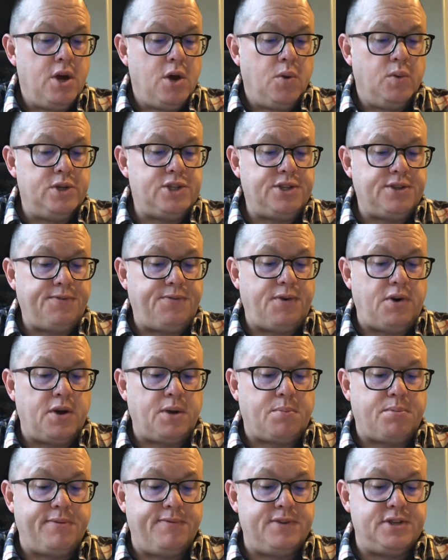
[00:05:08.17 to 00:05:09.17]
which of the
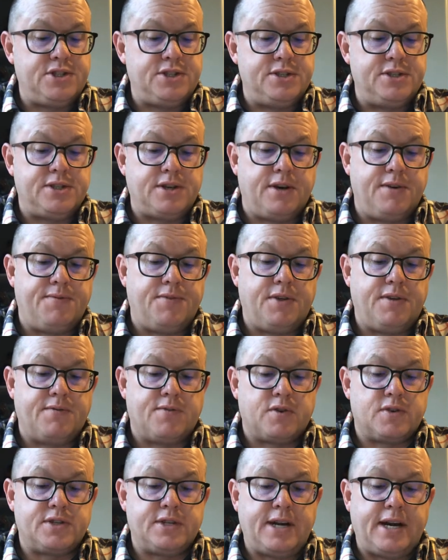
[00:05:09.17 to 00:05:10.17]
following provisions of the
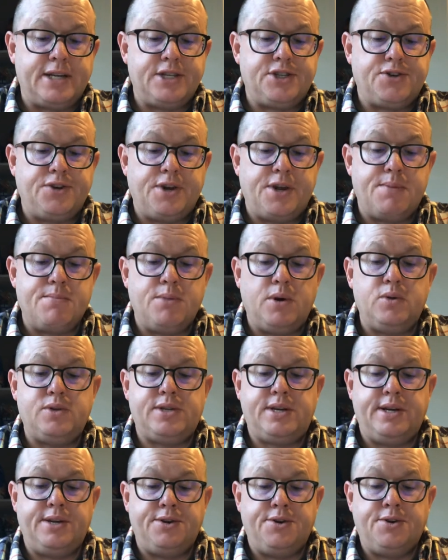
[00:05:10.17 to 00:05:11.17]
Versailles Treaty
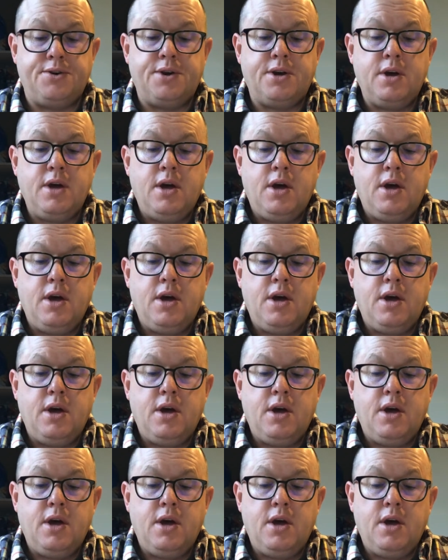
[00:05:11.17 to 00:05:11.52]
most hindered